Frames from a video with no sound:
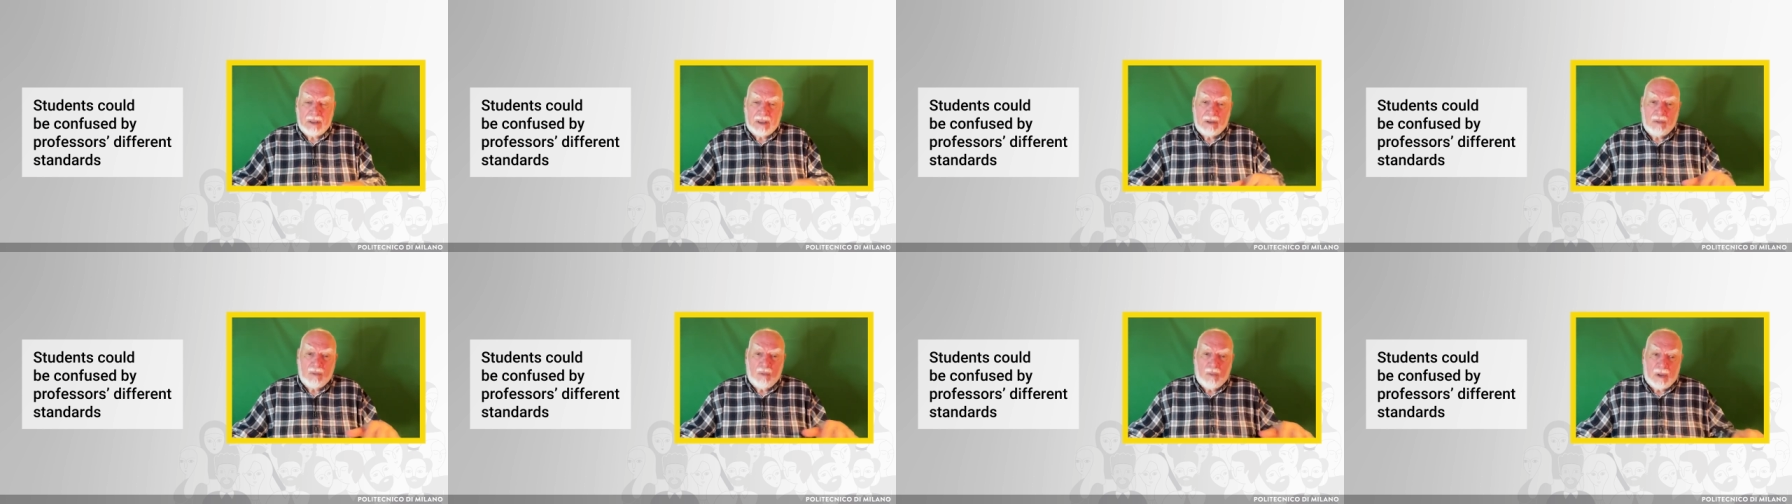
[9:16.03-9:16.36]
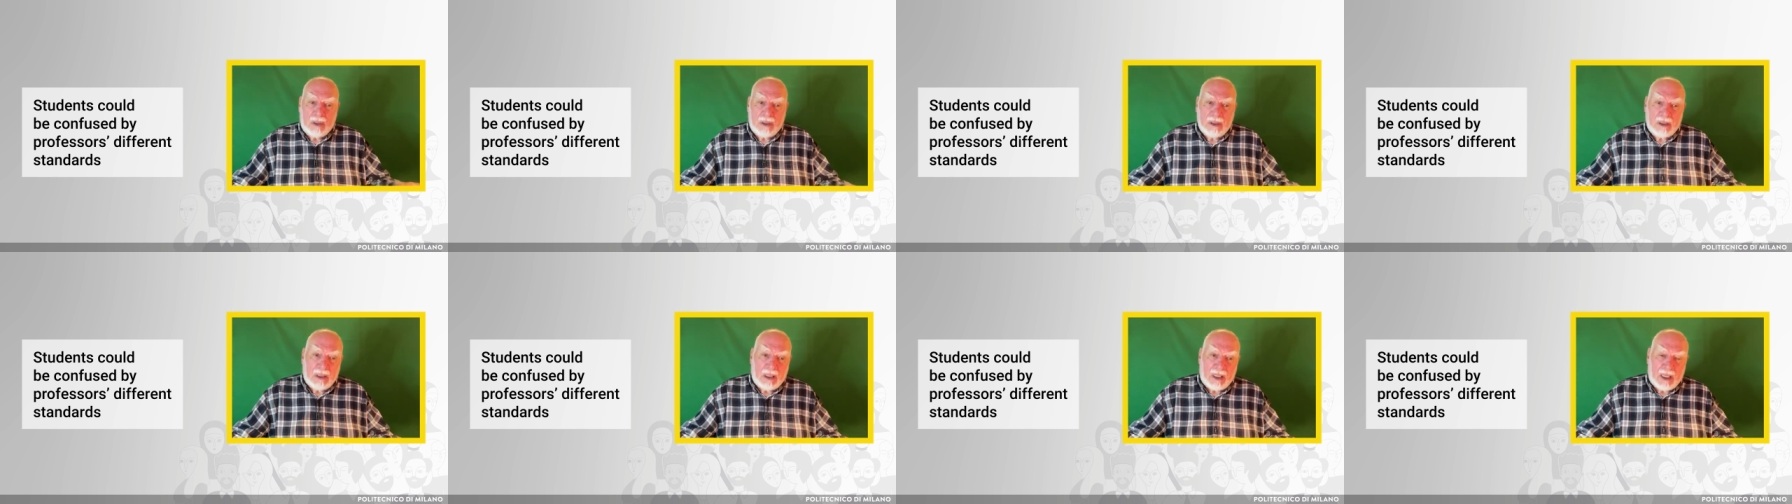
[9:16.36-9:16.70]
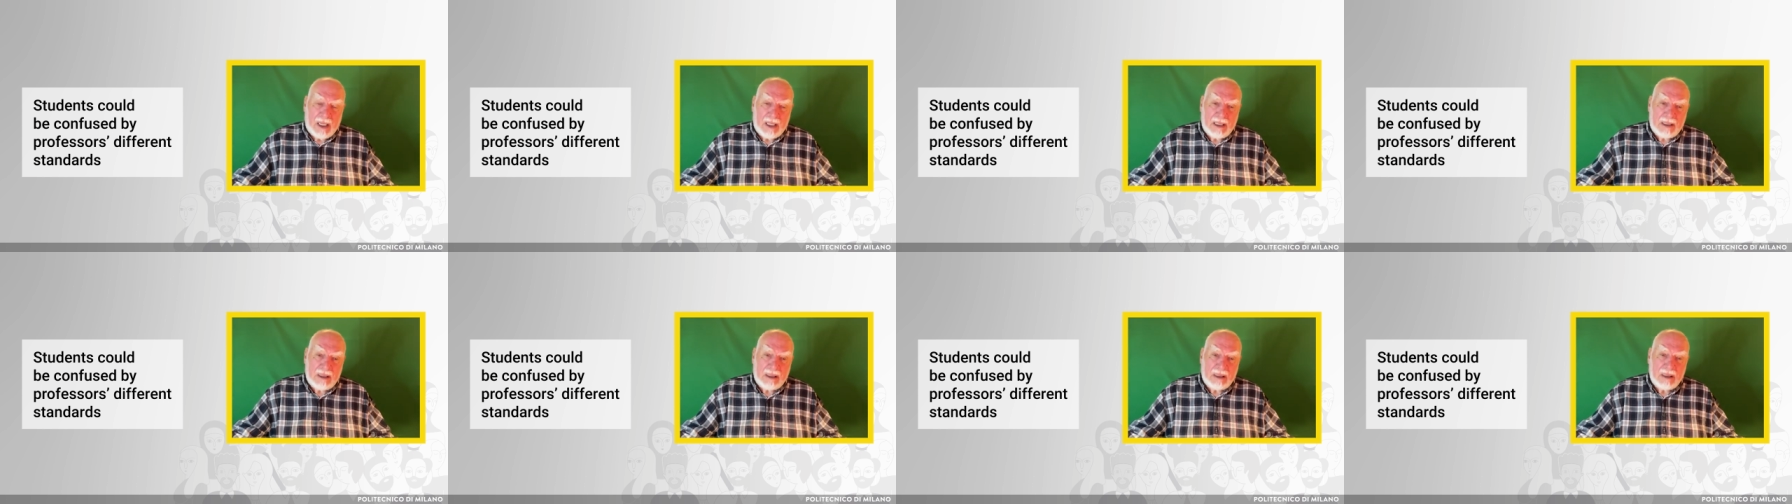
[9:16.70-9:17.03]
in one
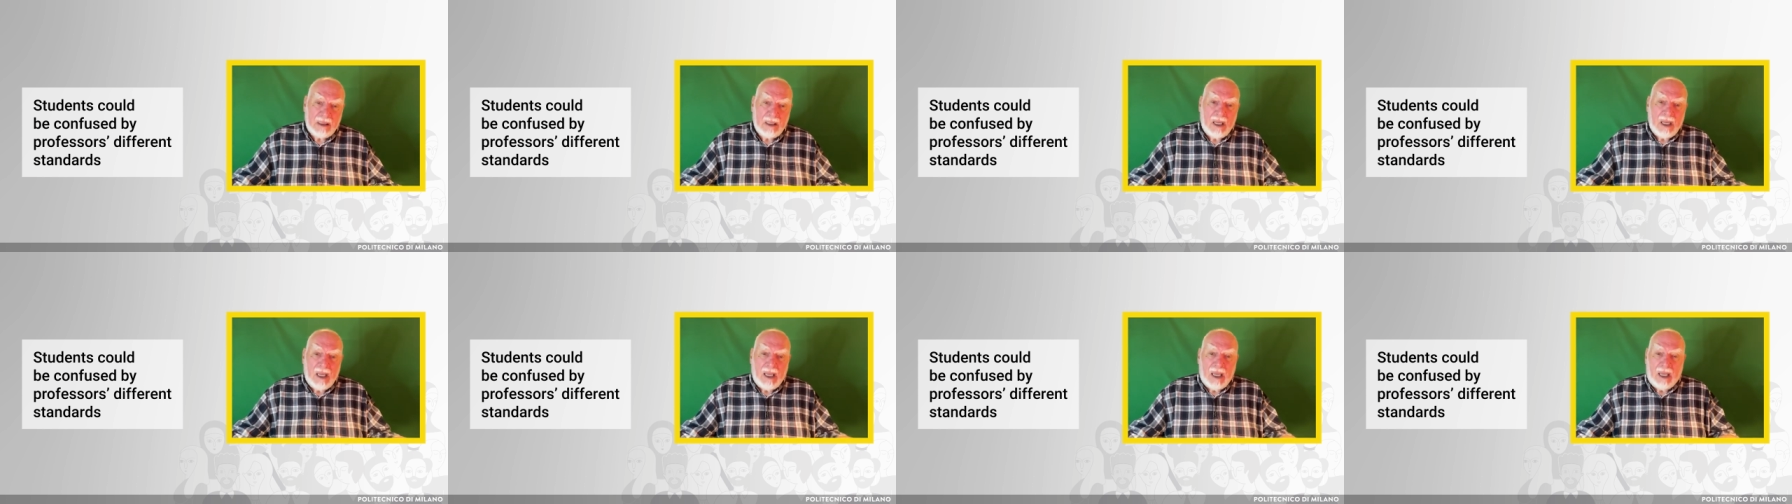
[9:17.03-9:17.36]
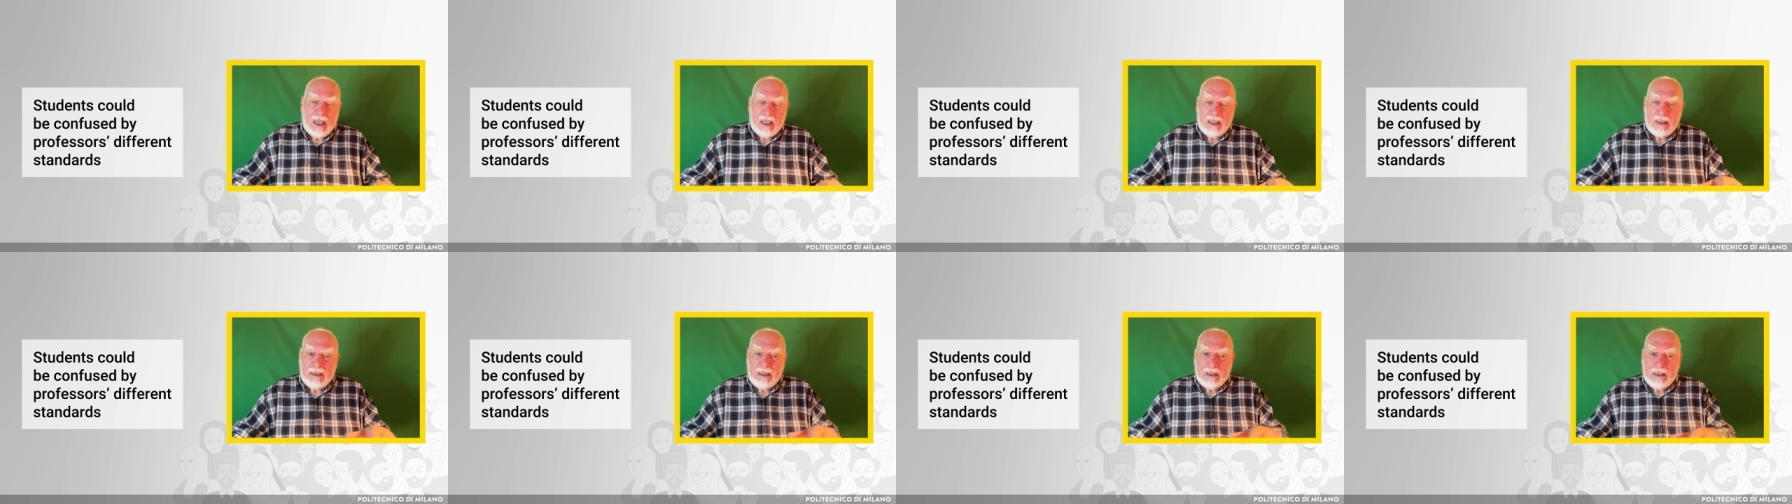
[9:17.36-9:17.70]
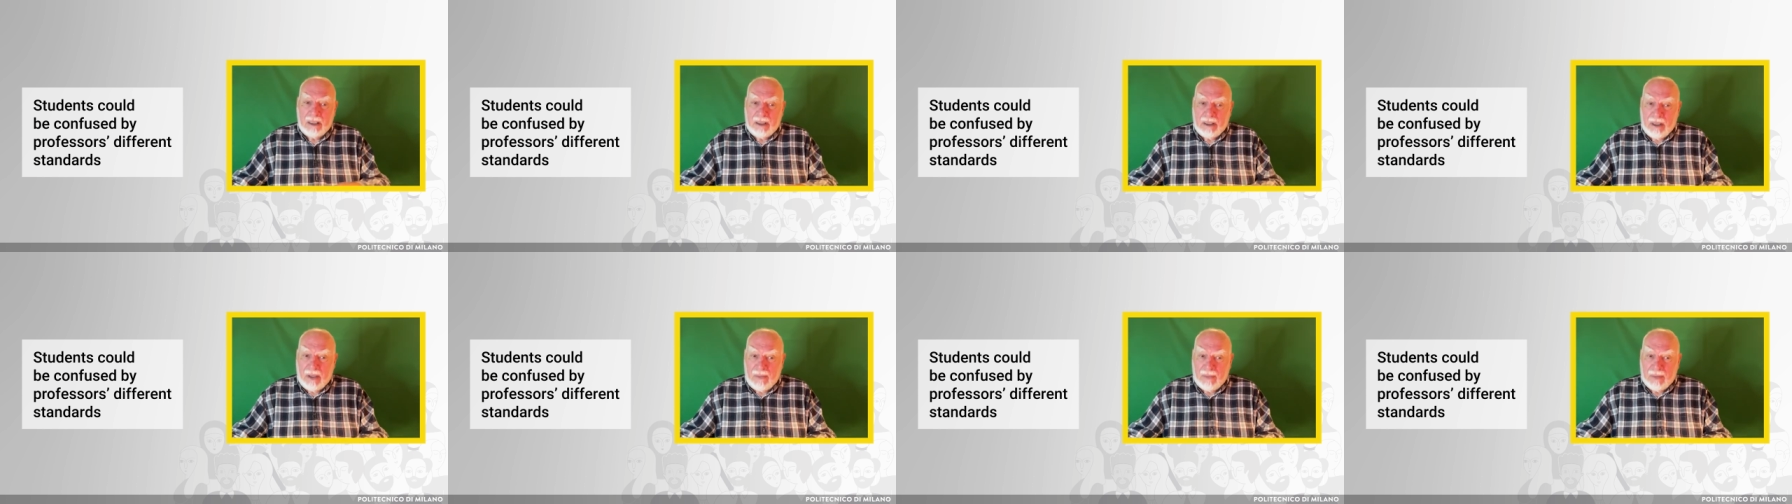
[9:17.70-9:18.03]
class and in
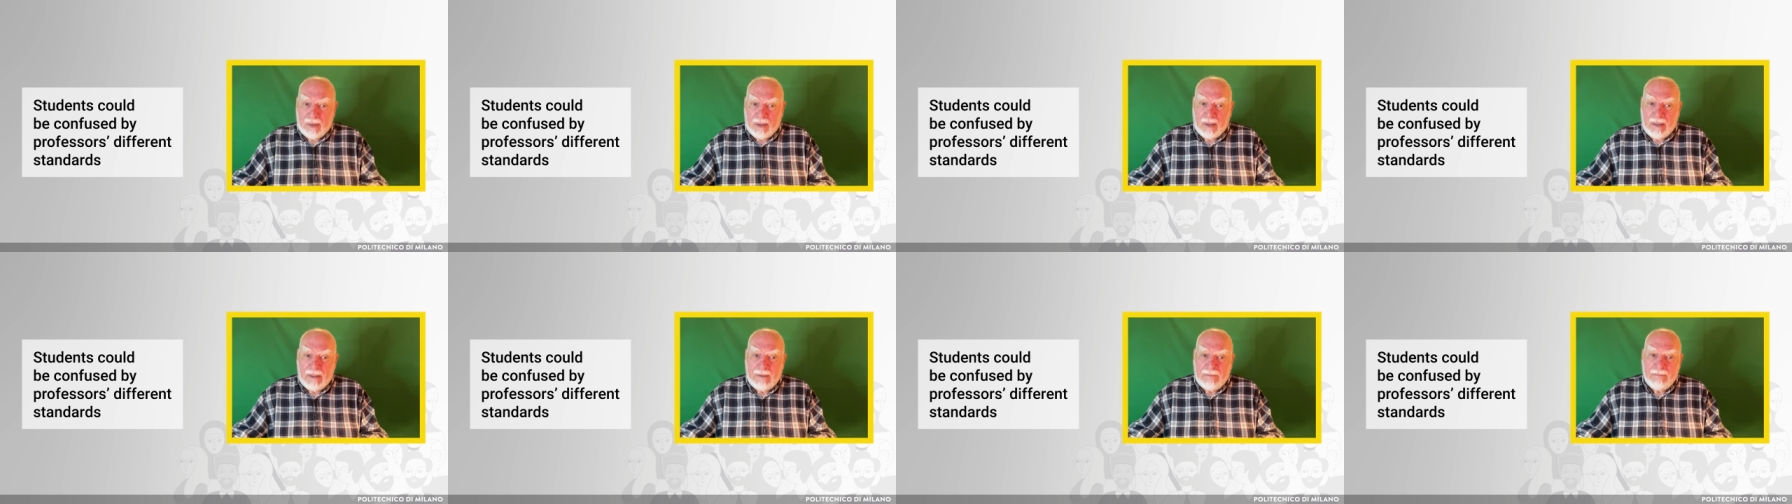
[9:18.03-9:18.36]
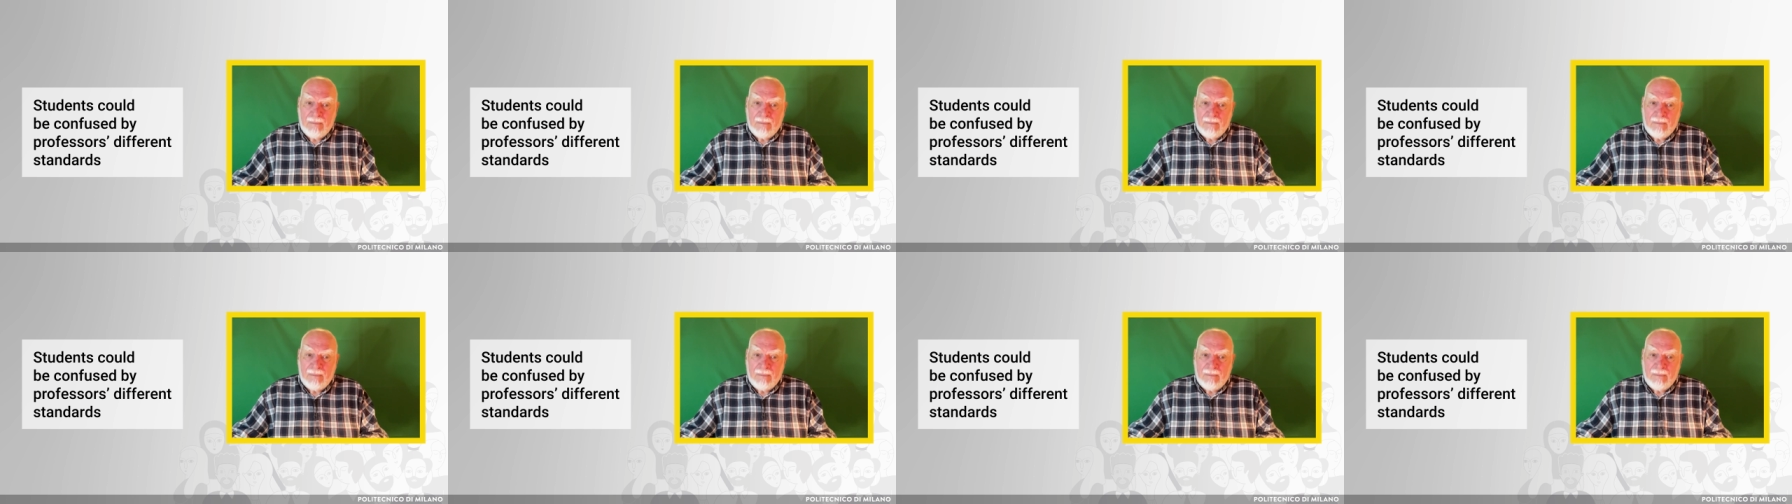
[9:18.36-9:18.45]
another.